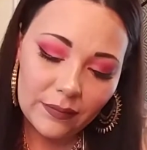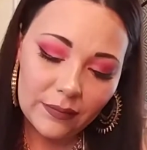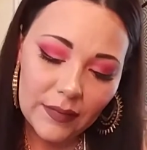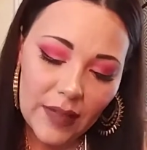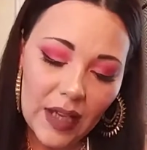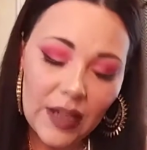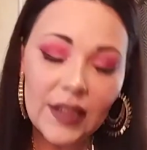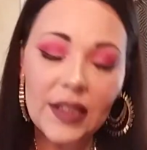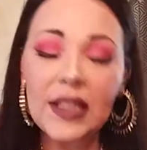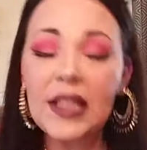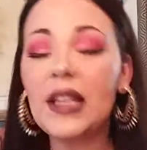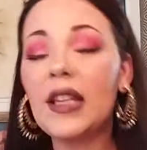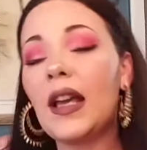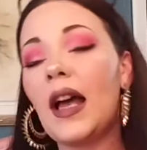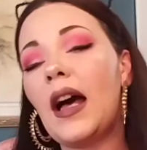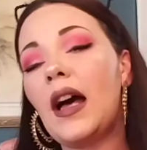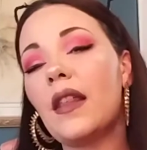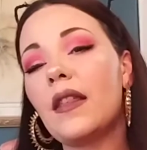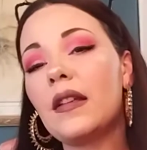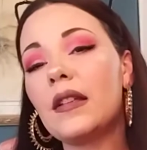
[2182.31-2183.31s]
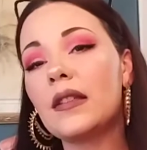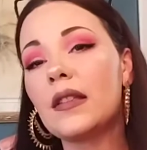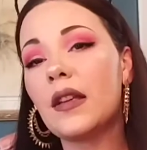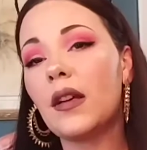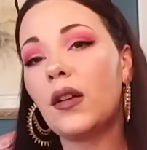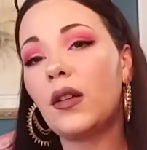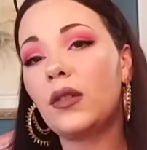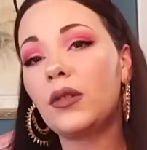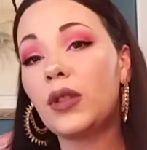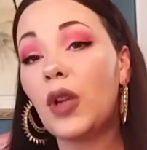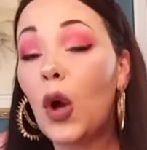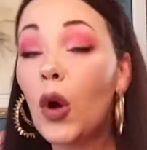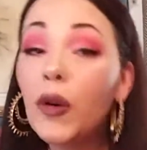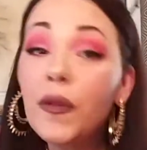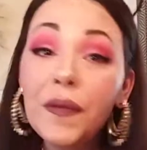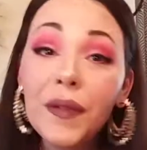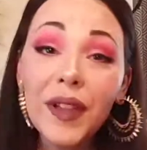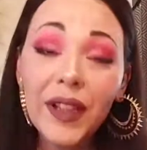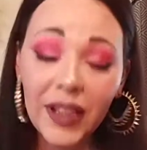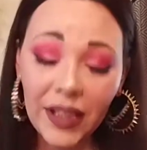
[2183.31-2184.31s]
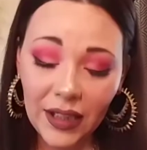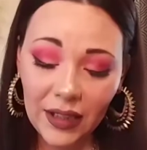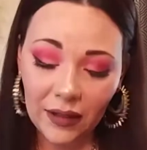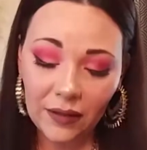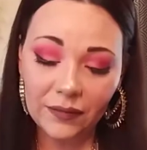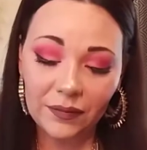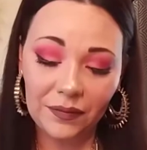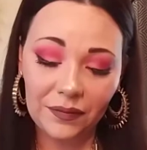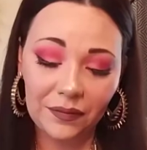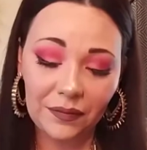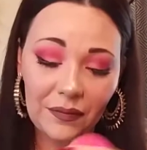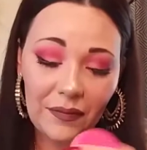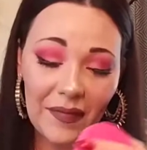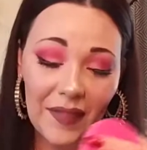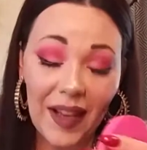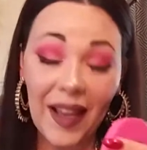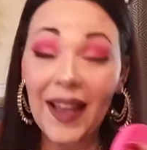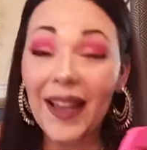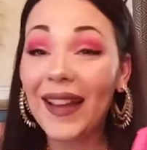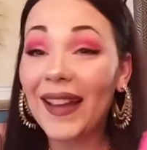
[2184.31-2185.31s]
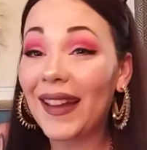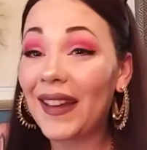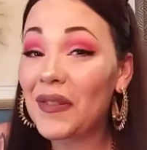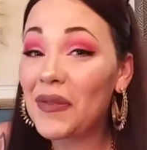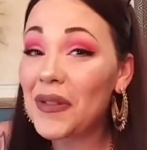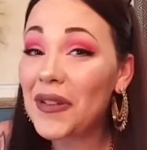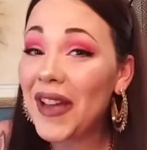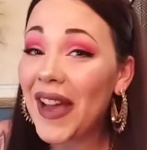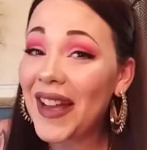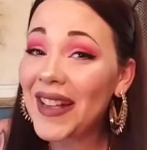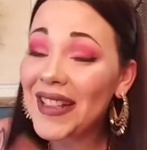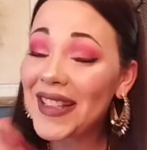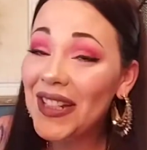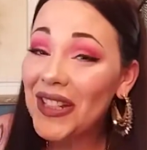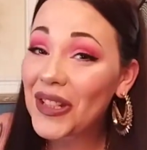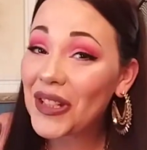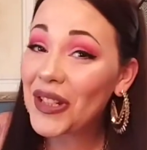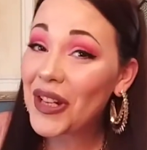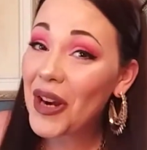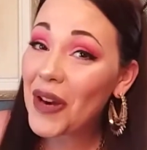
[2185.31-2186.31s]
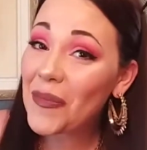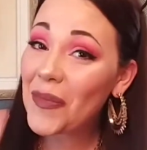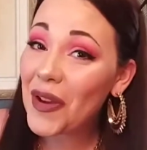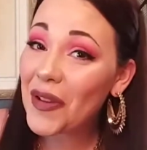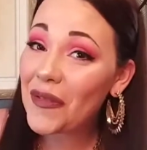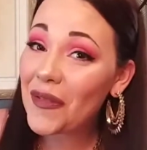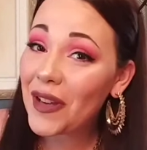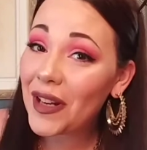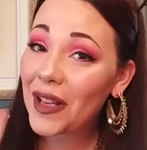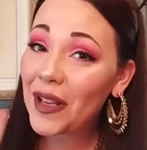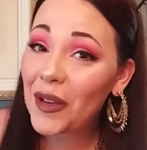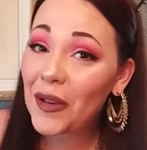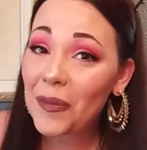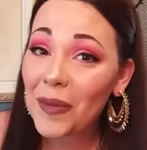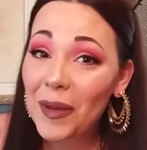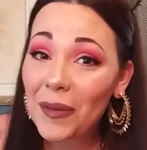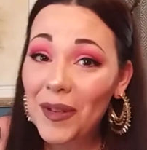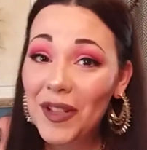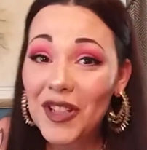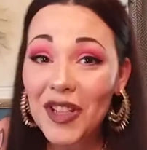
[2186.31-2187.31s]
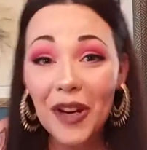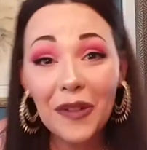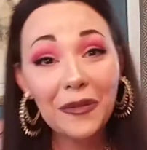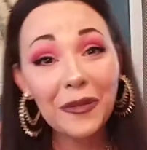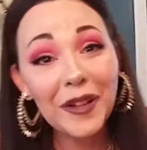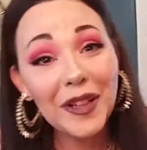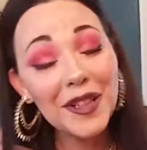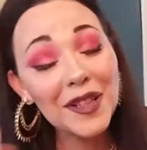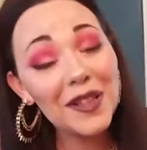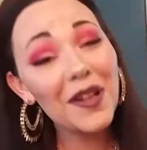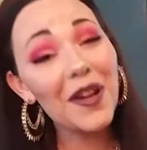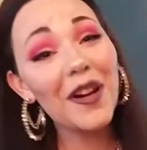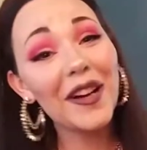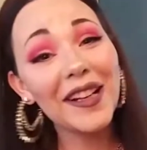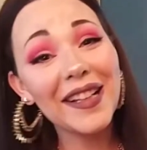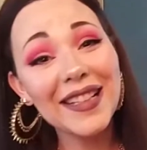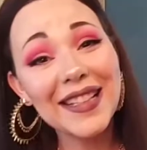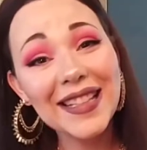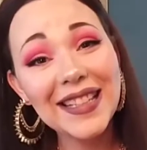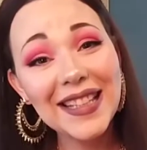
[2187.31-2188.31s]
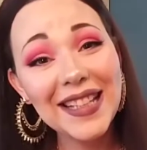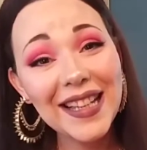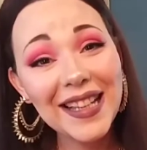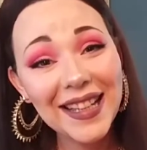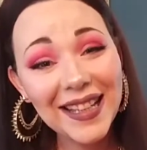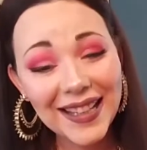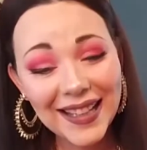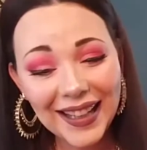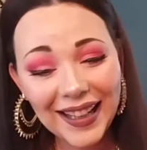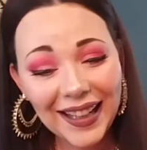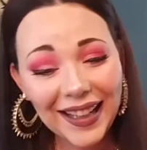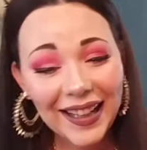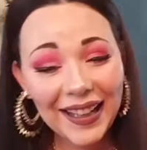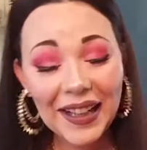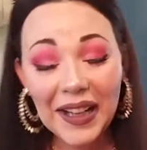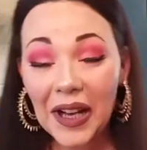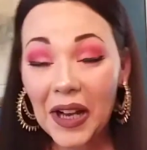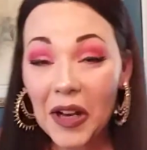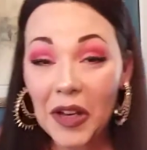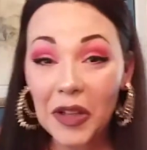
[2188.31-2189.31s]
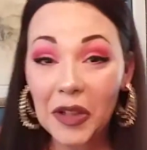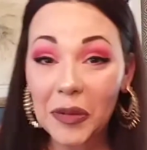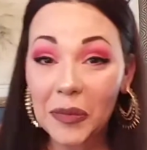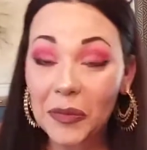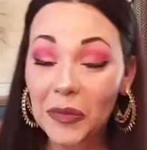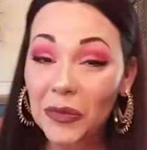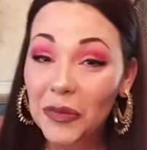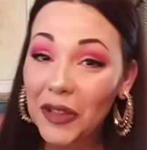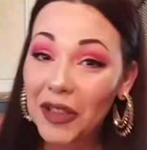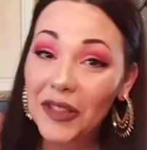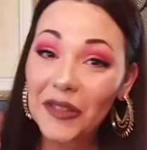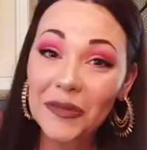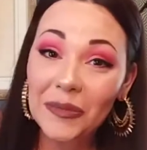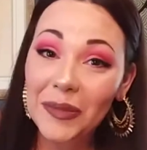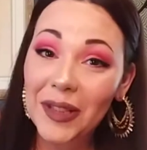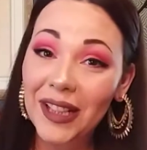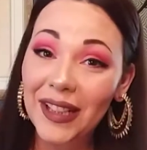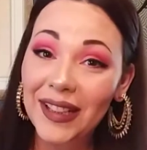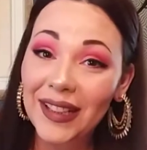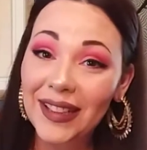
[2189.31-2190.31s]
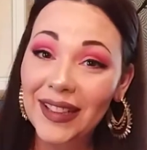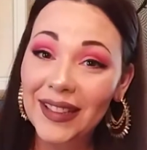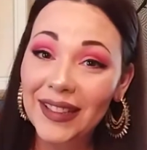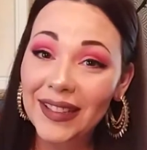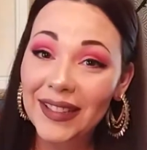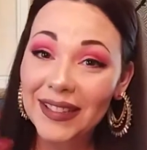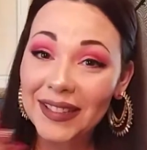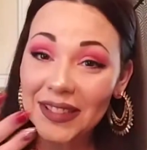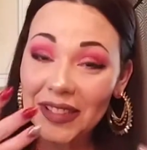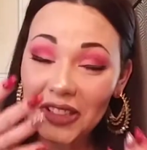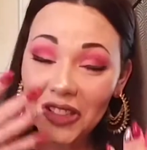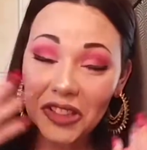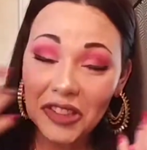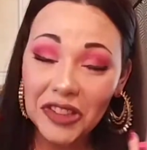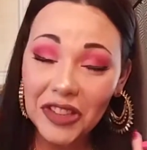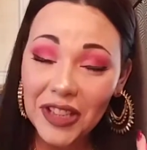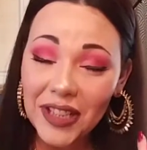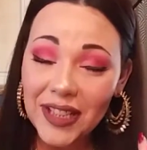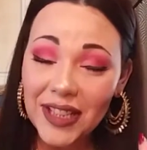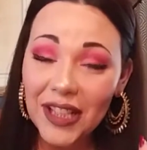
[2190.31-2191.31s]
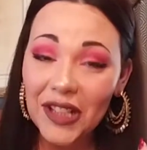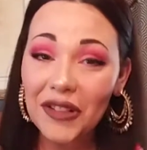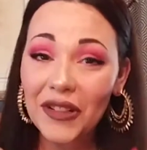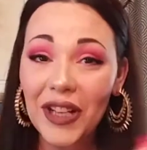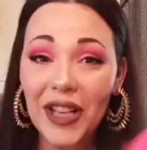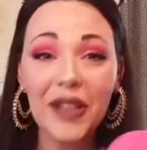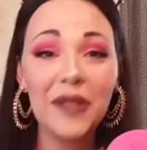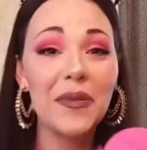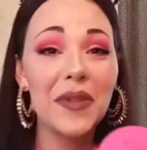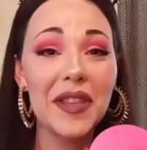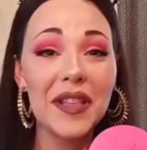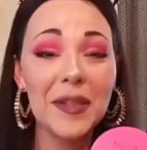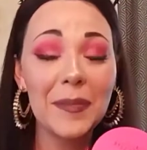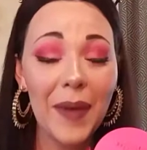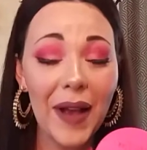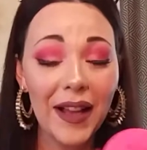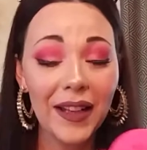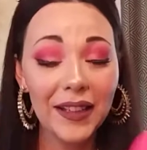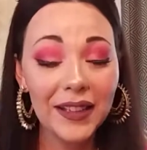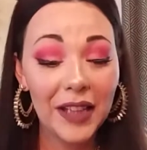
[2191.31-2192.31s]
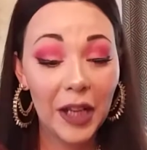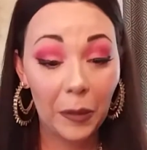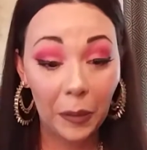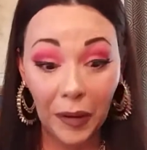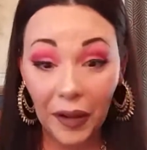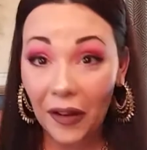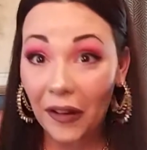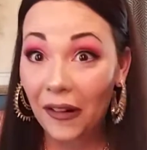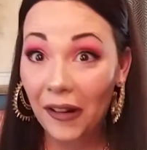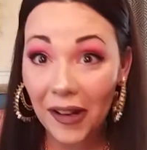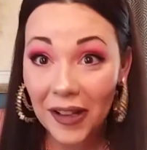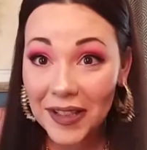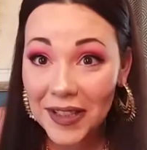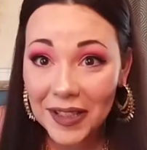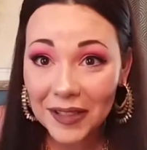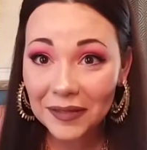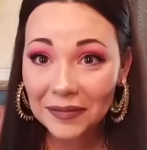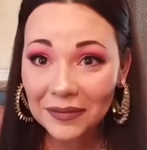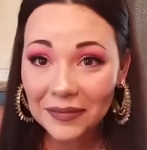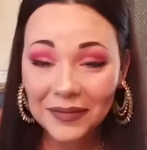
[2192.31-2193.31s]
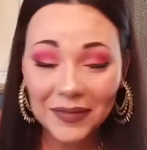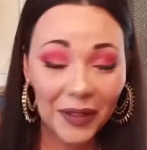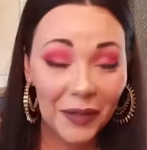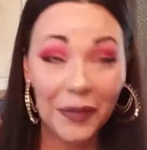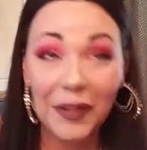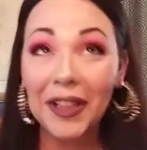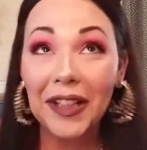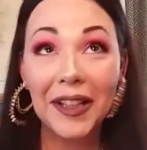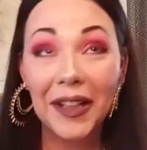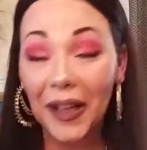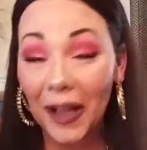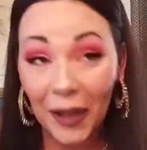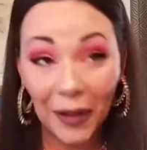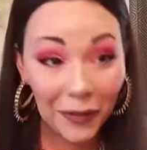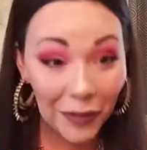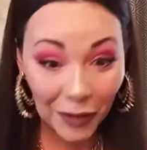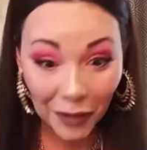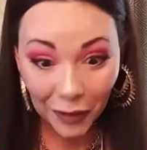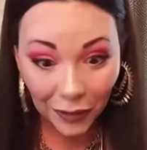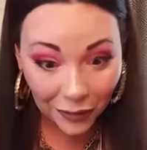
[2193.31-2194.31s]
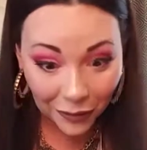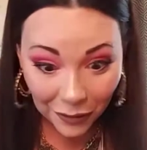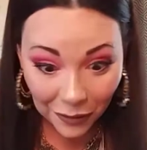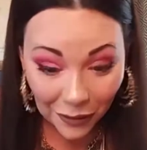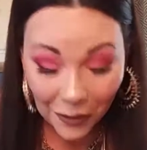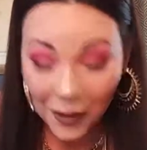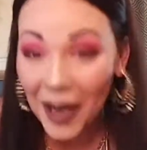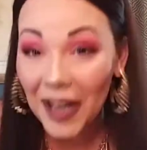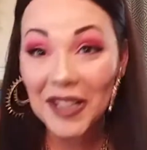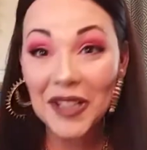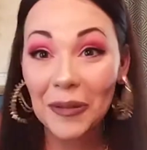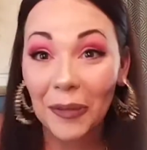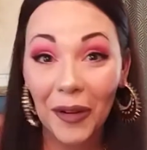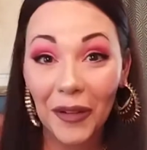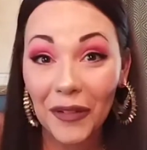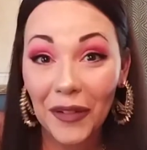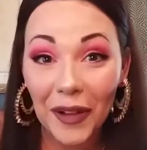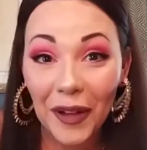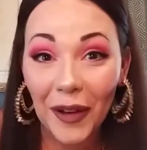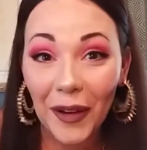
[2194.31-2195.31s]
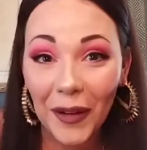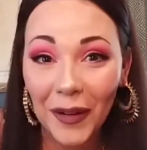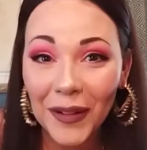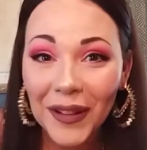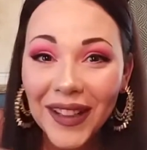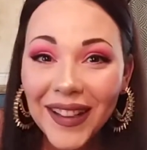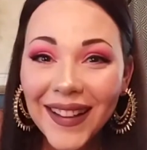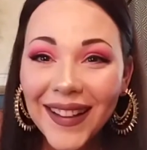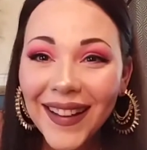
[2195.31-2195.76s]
I'll see how this goes. Hopefully, if you guys can share my video, maybe Jeffree Star can see one of my looks I created with this palette. That'd be awesome if he could ever watch my video.